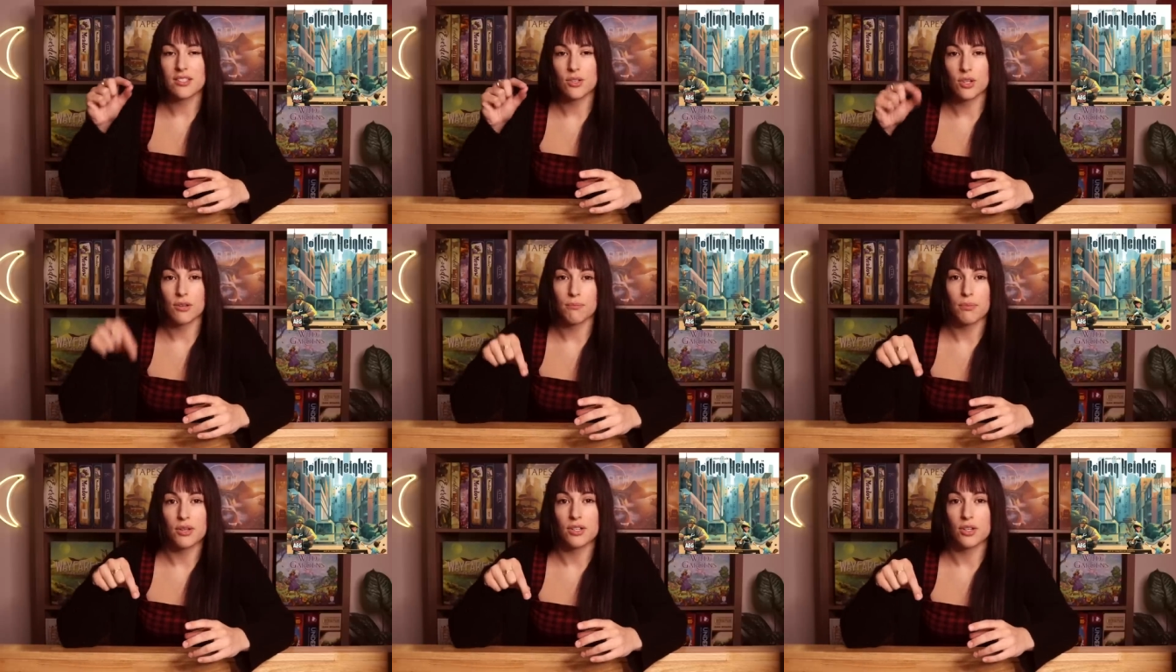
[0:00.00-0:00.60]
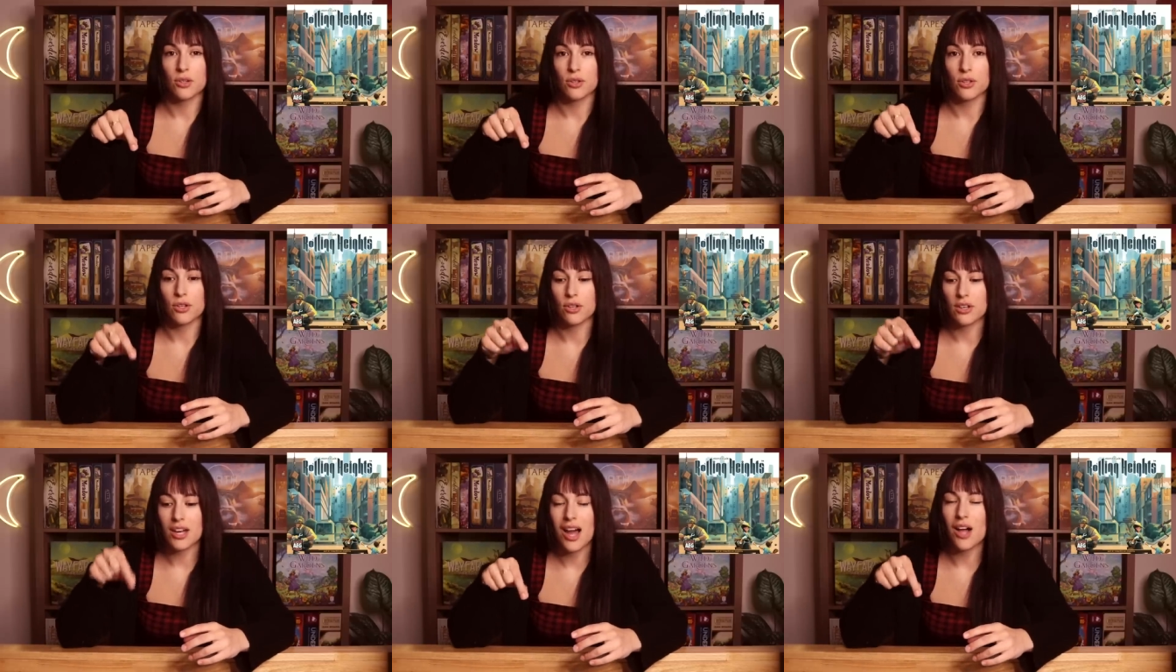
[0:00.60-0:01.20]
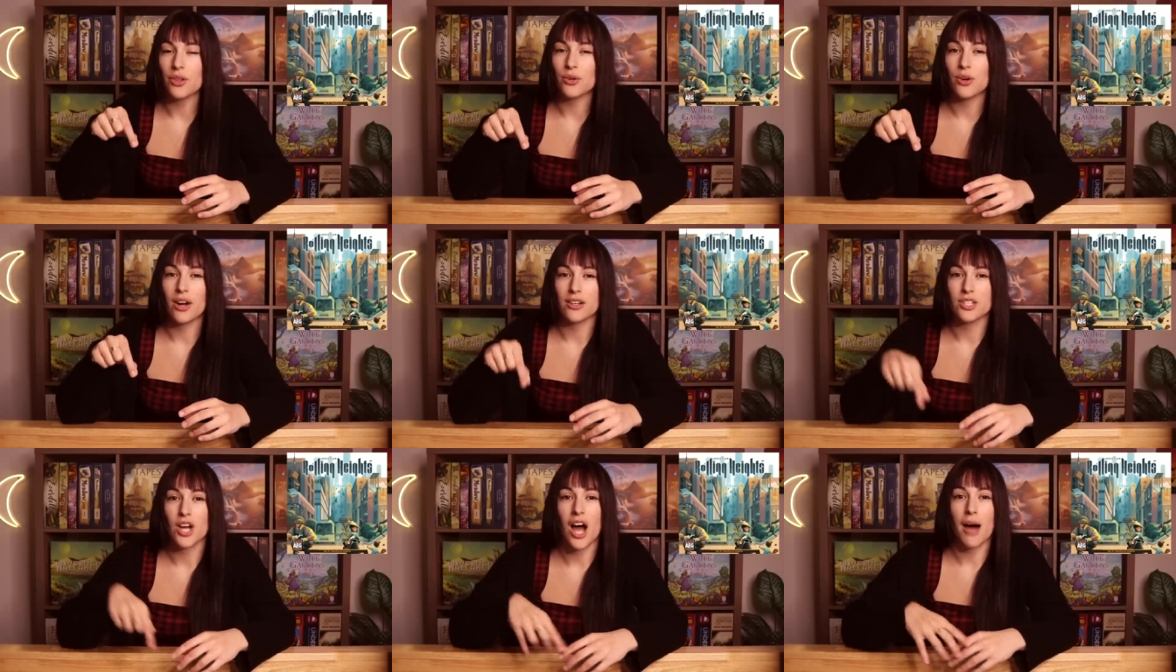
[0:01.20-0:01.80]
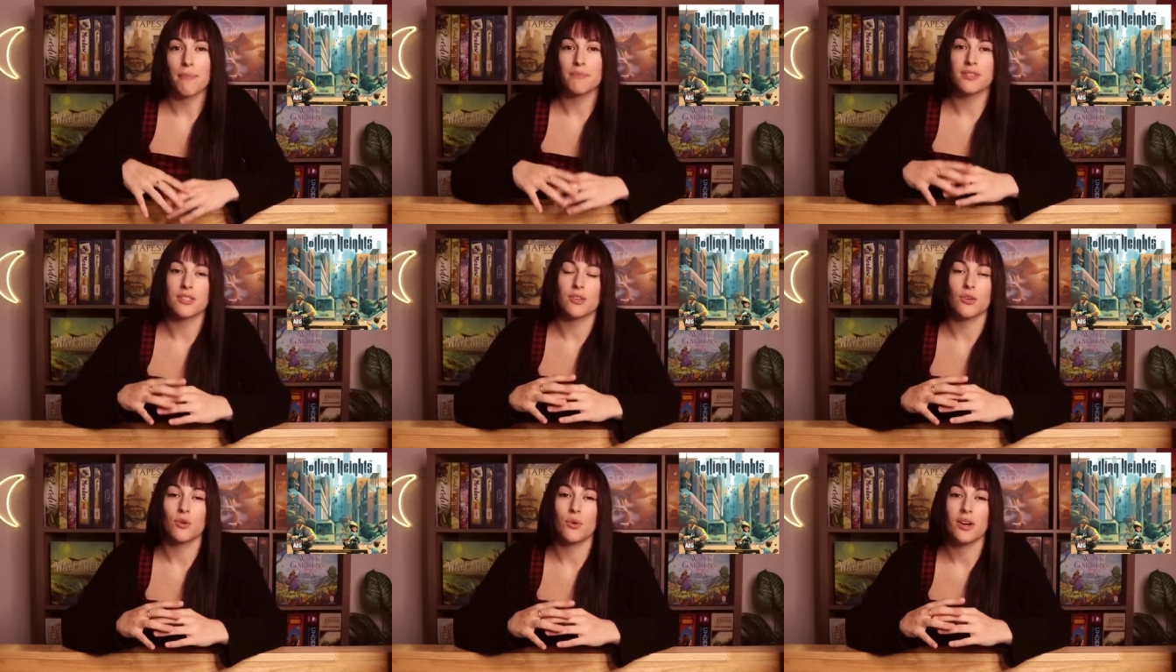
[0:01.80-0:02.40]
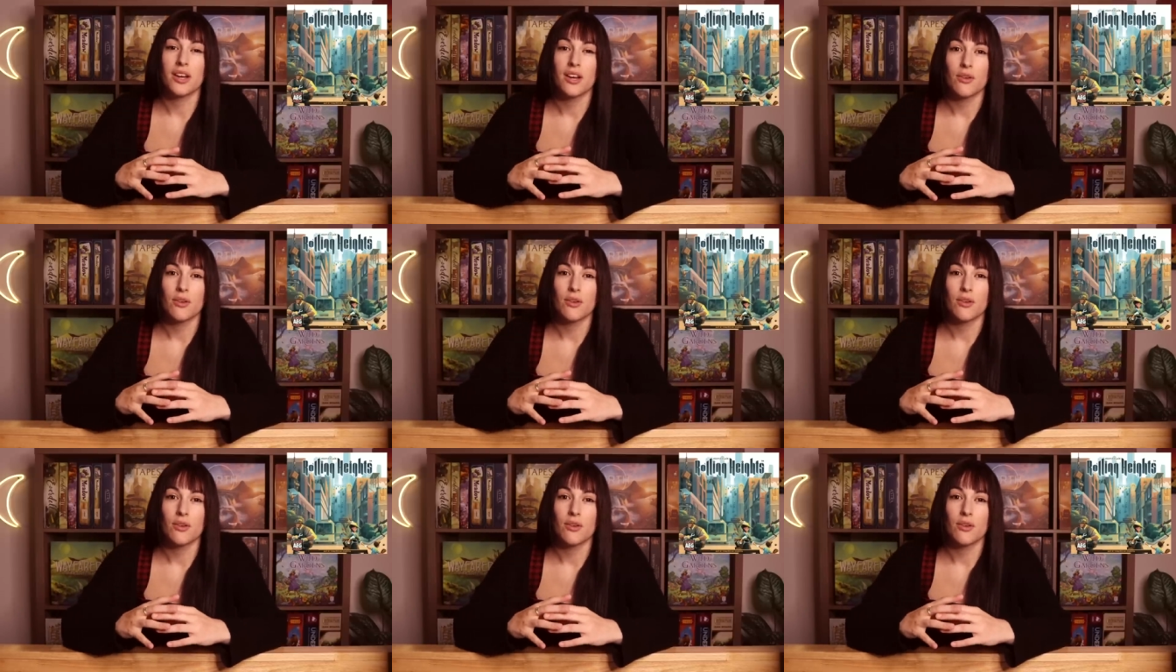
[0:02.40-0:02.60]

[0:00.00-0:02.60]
you can put your little color on top to